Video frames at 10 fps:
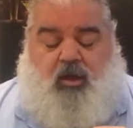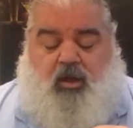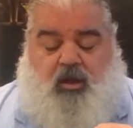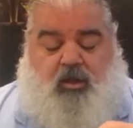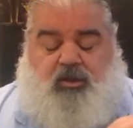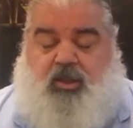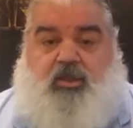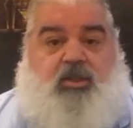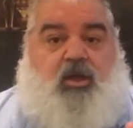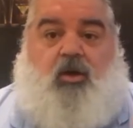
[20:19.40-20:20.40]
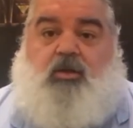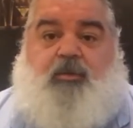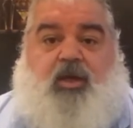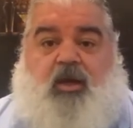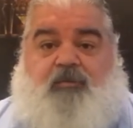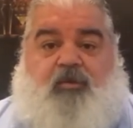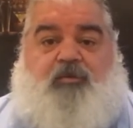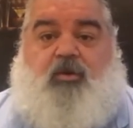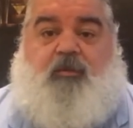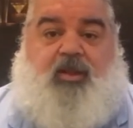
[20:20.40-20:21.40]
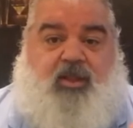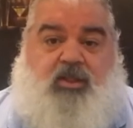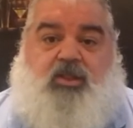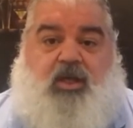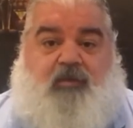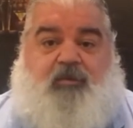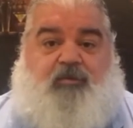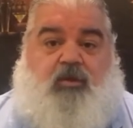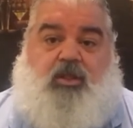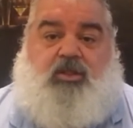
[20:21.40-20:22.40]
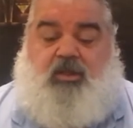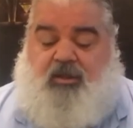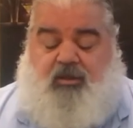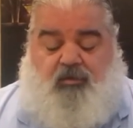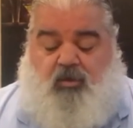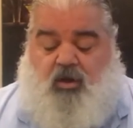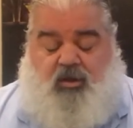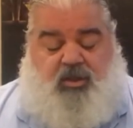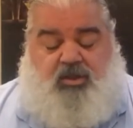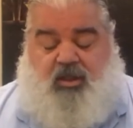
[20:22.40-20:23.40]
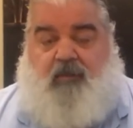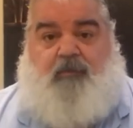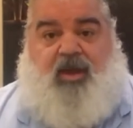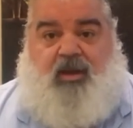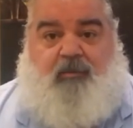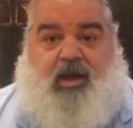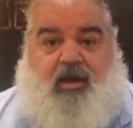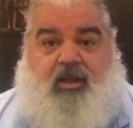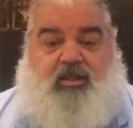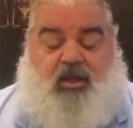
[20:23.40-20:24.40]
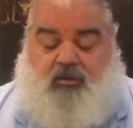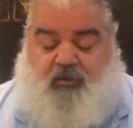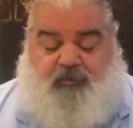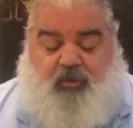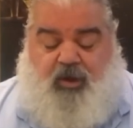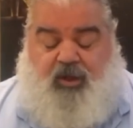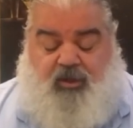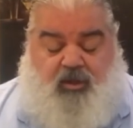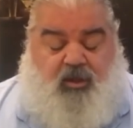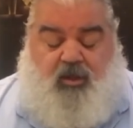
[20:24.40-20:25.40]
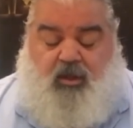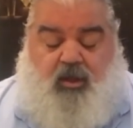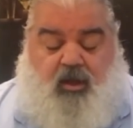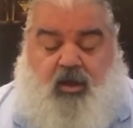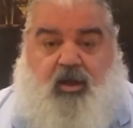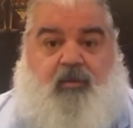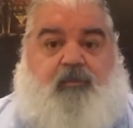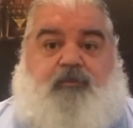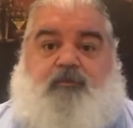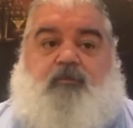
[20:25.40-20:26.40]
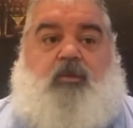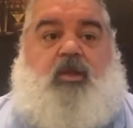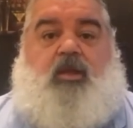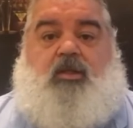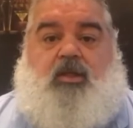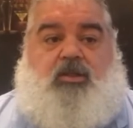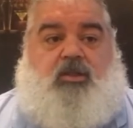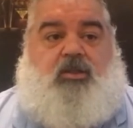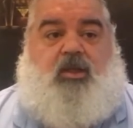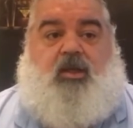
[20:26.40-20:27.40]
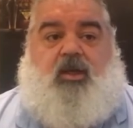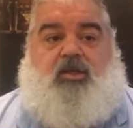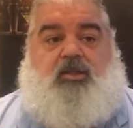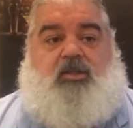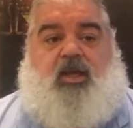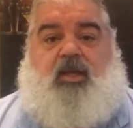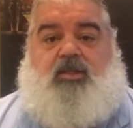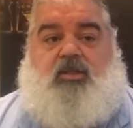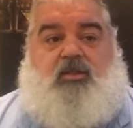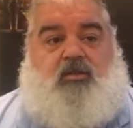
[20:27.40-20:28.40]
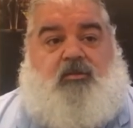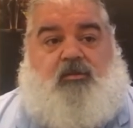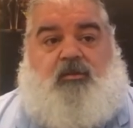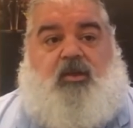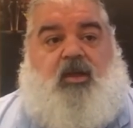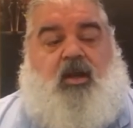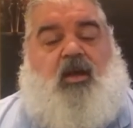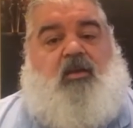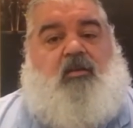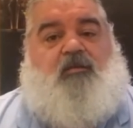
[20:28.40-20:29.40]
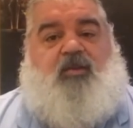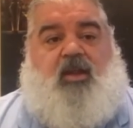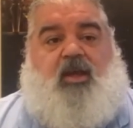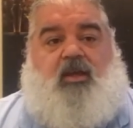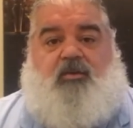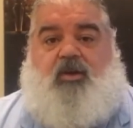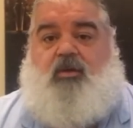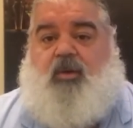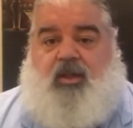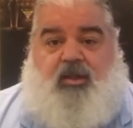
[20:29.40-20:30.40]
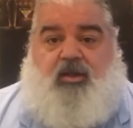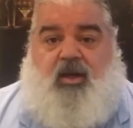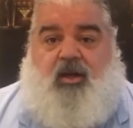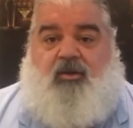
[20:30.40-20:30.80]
Uh, it's the ultimate comfort food. I mean, this is comfort food. There's nothing wrong. There's nothing bad about it. It's healthy for you. Um, it, it, just it, just tastes. You know, you, you feel like you're in New England. You know,